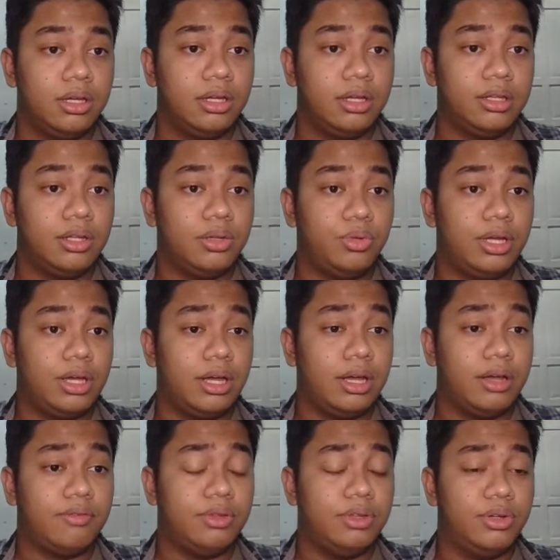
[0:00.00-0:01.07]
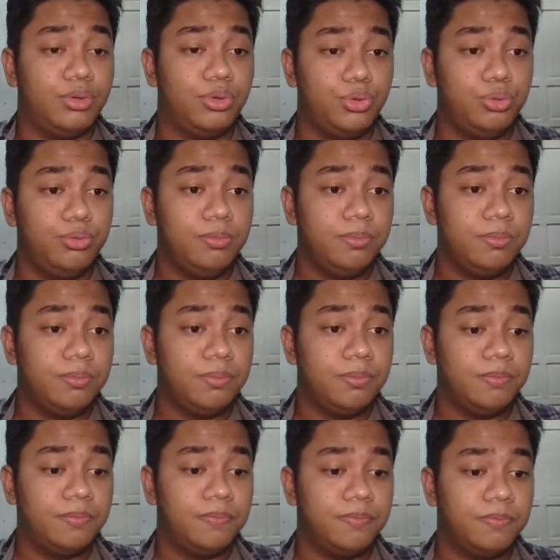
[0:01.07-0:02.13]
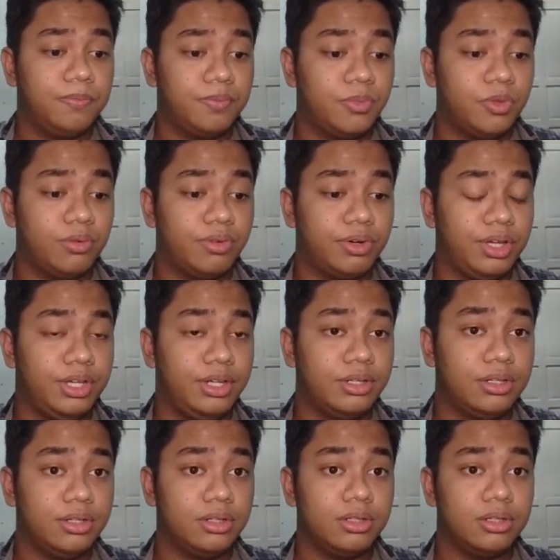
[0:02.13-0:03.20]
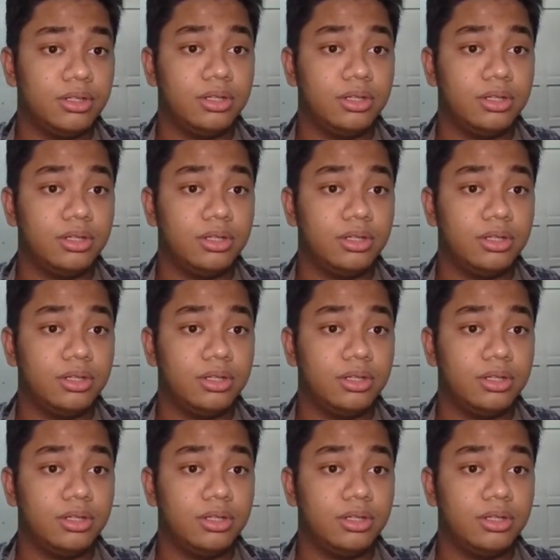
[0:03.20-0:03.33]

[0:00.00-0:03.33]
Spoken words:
And then we have the room over here.